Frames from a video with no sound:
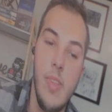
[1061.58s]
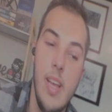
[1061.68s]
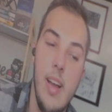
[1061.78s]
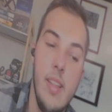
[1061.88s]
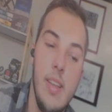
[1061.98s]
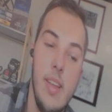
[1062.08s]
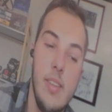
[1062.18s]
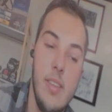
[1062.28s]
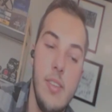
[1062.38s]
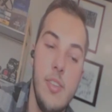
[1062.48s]
Yeah, I think
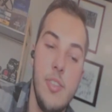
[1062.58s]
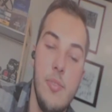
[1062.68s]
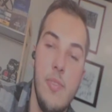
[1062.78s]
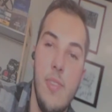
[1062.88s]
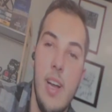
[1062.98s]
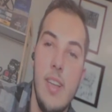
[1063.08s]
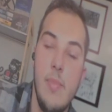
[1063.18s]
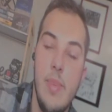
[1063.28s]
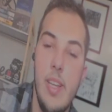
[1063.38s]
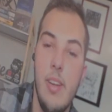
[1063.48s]
to just reflect
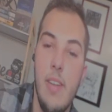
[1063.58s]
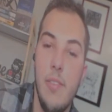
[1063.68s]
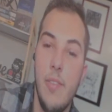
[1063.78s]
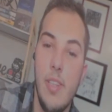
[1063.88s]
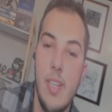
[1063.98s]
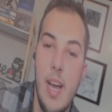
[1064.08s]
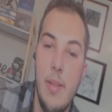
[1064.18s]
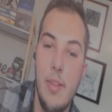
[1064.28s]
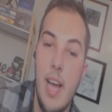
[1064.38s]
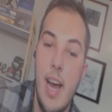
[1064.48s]
and be grateful for the time
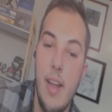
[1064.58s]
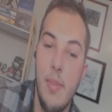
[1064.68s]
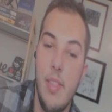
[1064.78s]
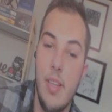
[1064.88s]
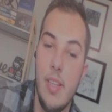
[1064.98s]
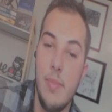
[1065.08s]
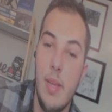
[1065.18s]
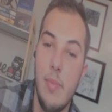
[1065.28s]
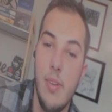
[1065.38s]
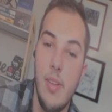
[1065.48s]
that you've had with these
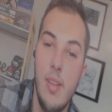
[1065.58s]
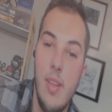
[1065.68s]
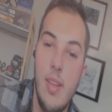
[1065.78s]
people